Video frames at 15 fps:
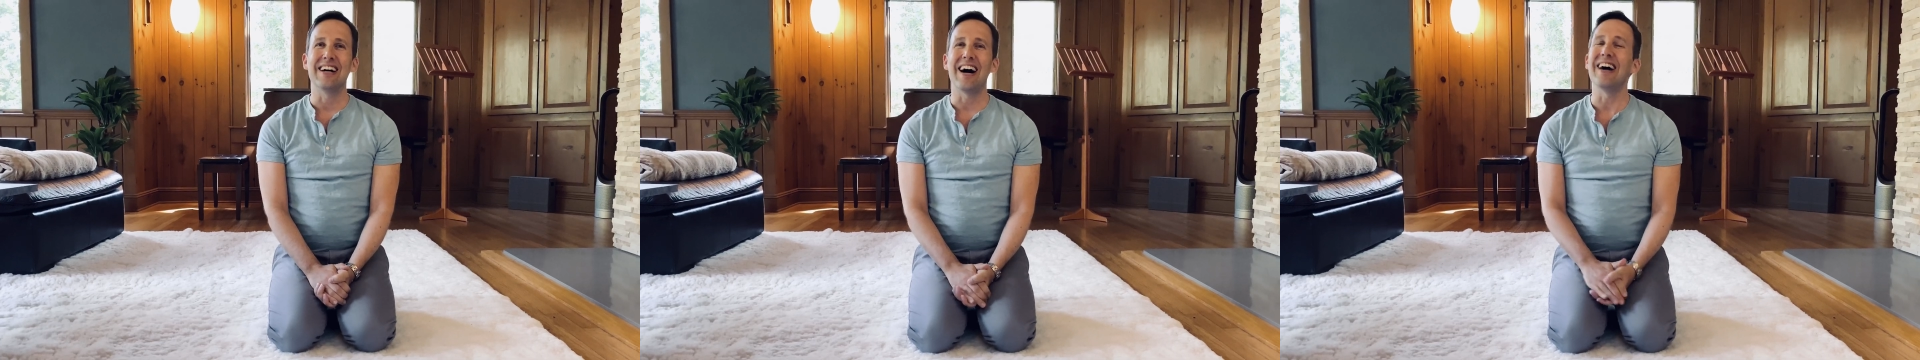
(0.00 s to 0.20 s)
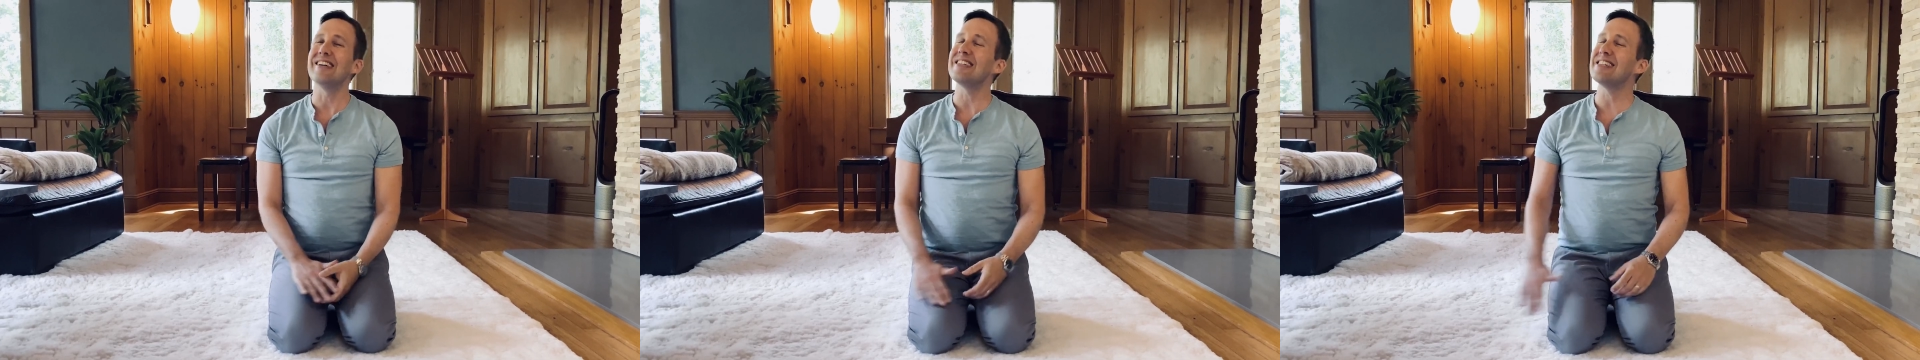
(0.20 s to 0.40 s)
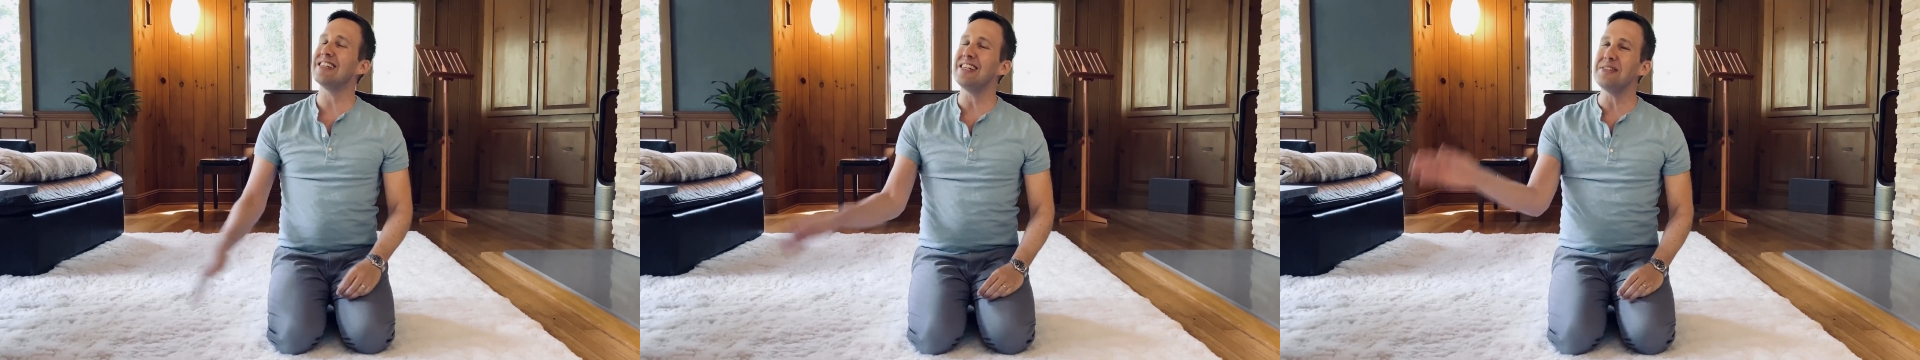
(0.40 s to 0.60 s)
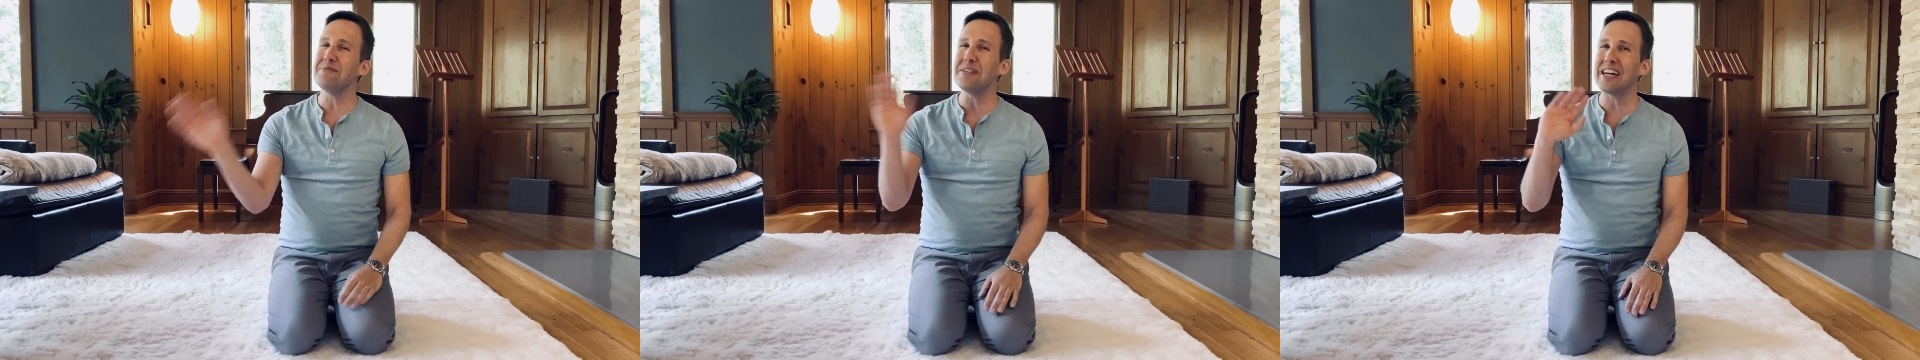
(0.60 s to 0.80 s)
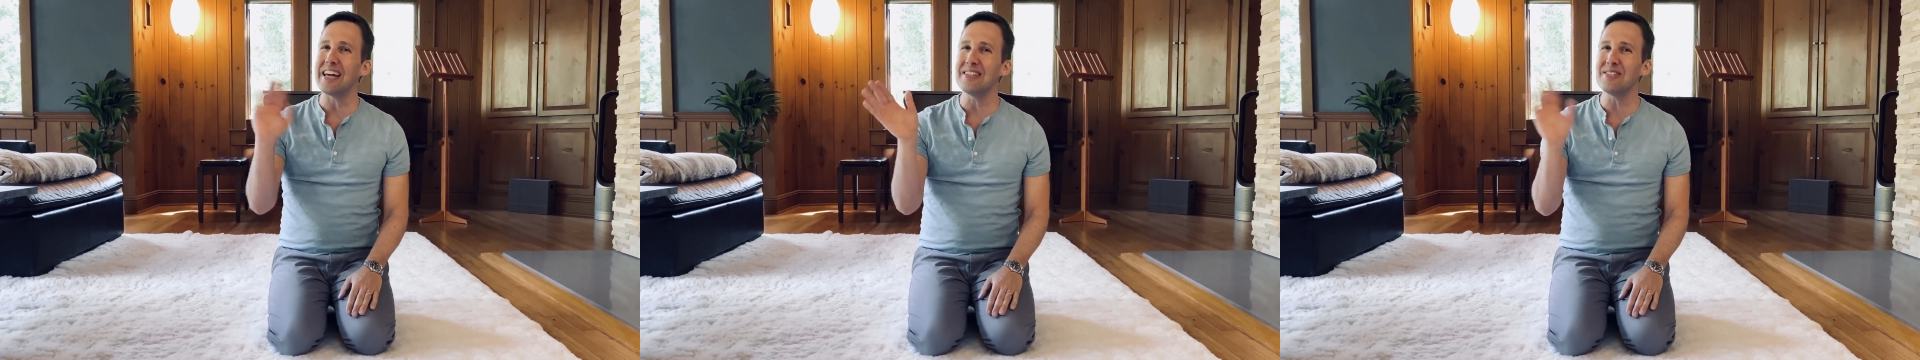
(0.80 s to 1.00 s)
I'll see you
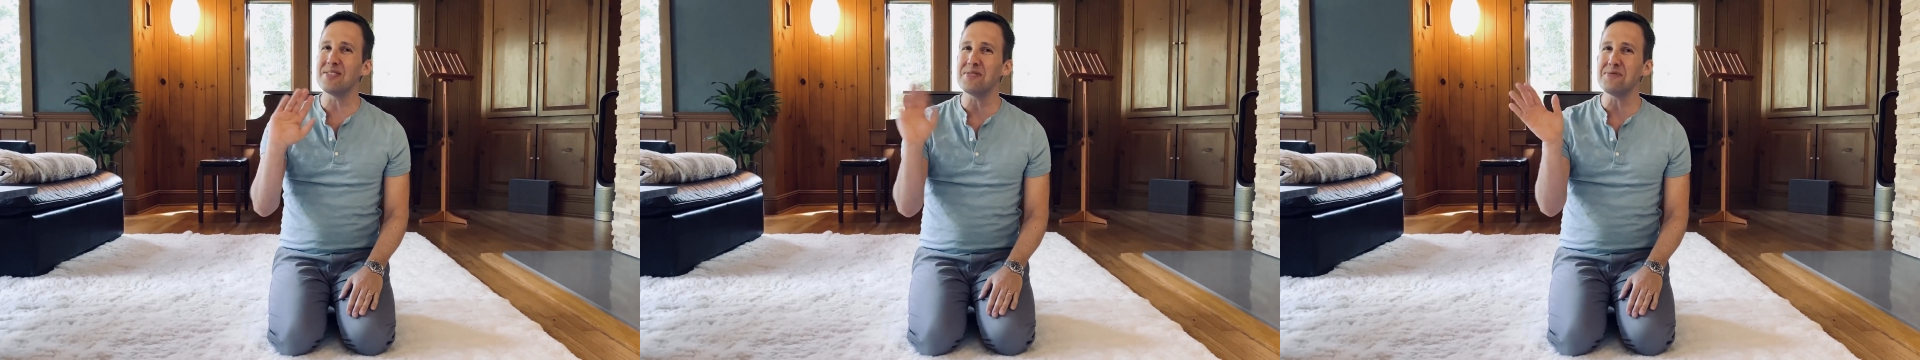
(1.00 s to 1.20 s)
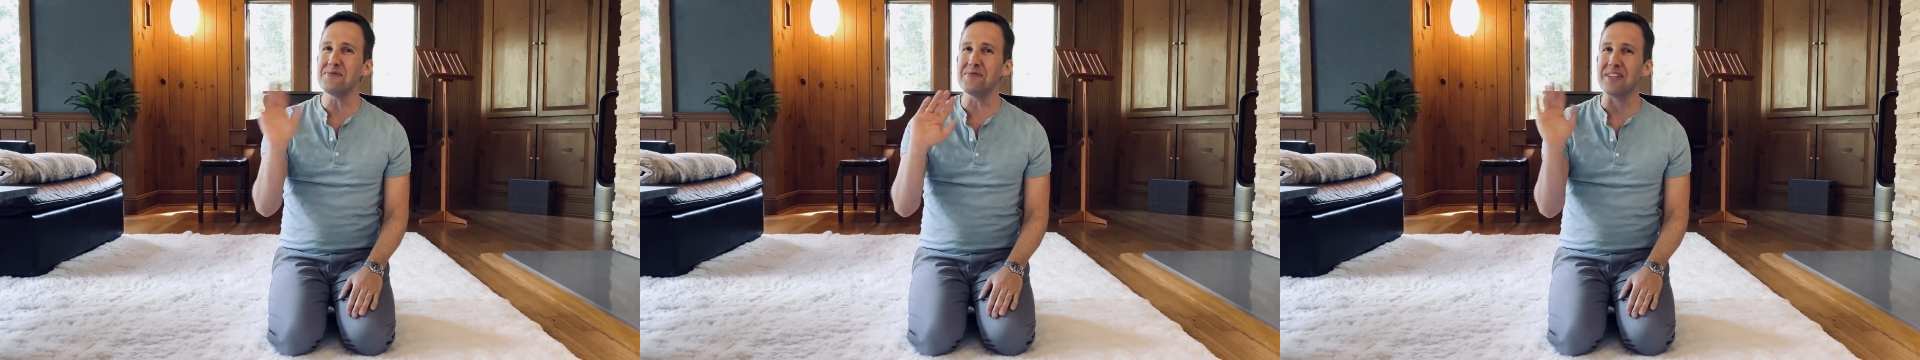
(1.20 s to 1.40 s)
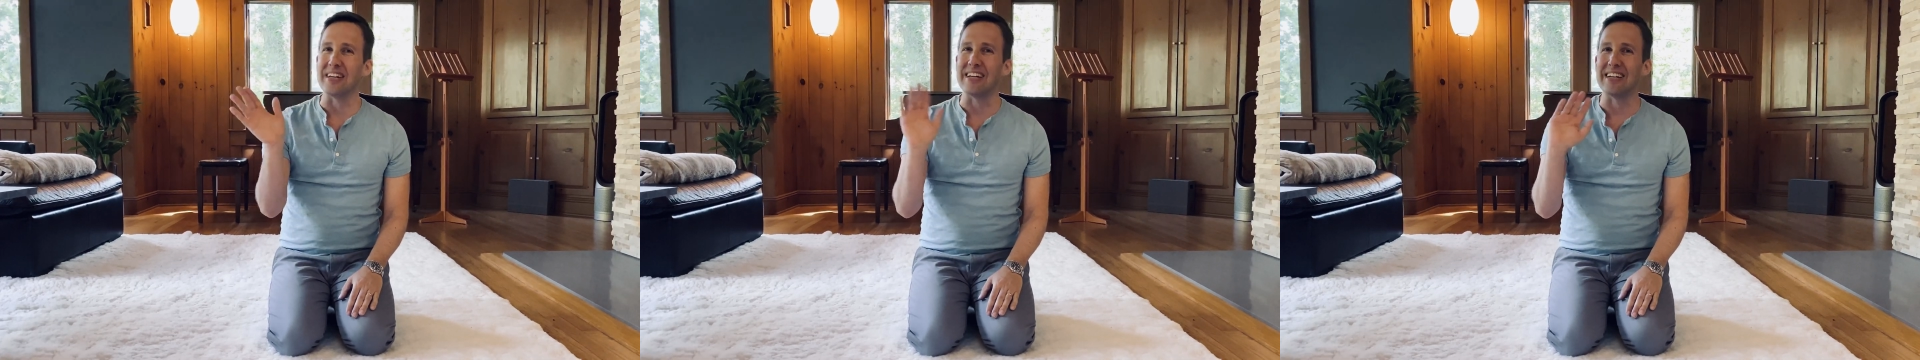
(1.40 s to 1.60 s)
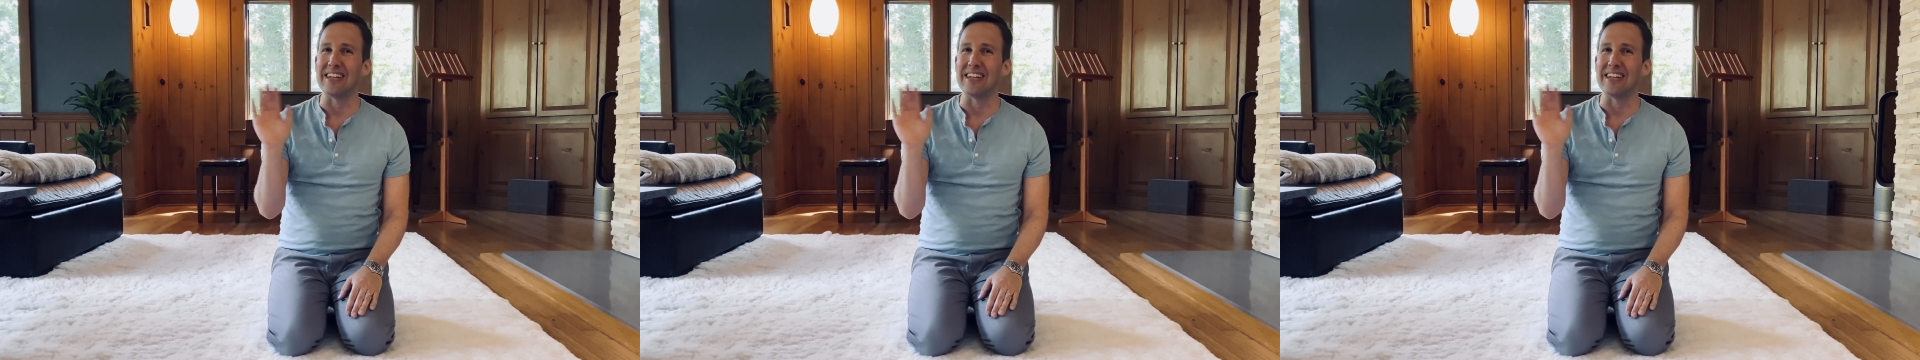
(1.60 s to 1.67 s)
again soon.